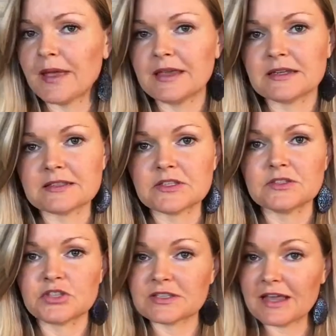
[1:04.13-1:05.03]
pain
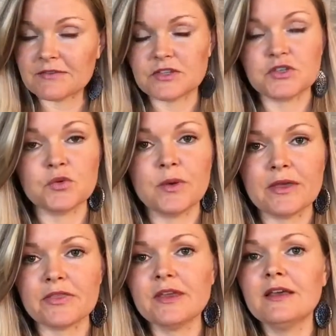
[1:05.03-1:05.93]
doesn't just have to do
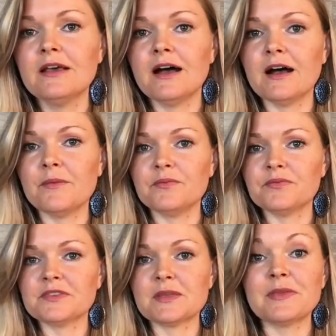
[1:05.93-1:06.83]
with
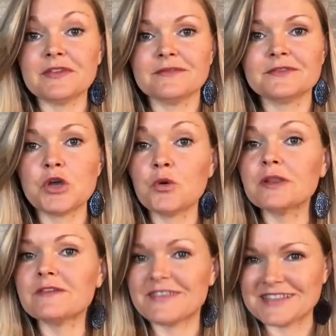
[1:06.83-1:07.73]
something
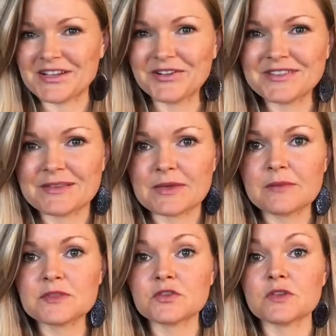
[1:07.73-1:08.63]
totally physical.
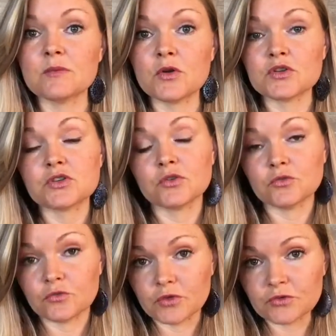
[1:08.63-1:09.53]
Sometimes there's
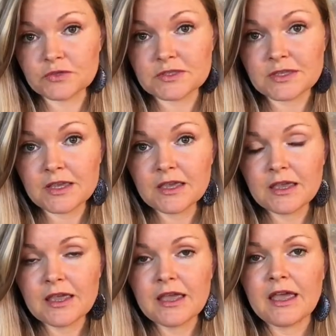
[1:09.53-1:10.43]
emotional roots.
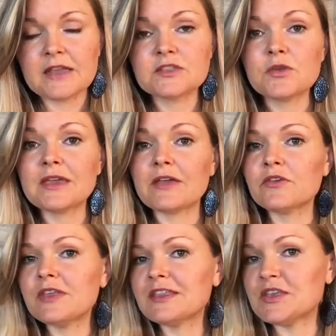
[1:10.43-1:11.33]
And so the
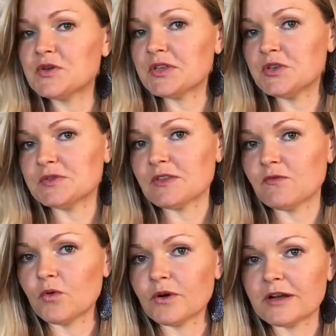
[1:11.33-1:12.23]
other thing that you can use it
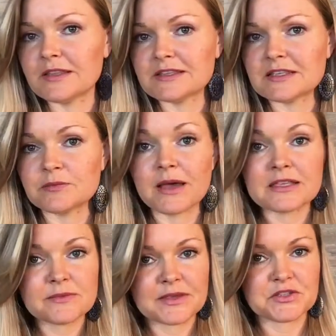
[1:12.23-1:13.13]
for, and this is my
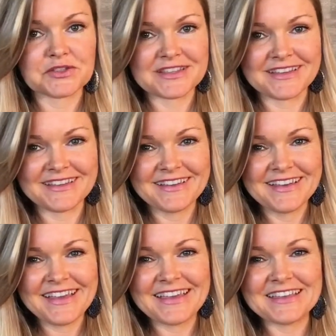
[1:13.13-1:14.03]
specialty,
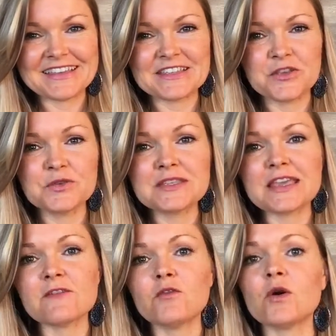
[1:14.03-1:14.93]
is using
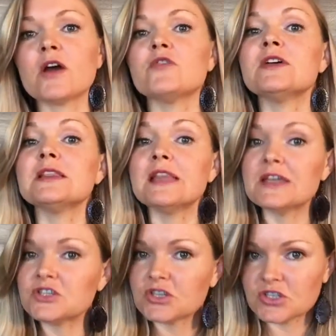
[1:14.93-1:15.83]
it for our
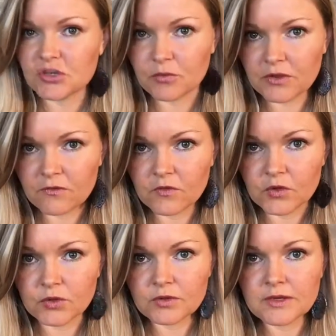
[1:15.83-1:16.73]
relationship with
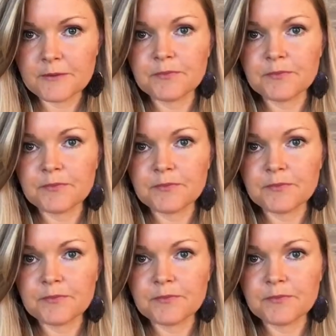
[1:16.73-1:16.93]
food.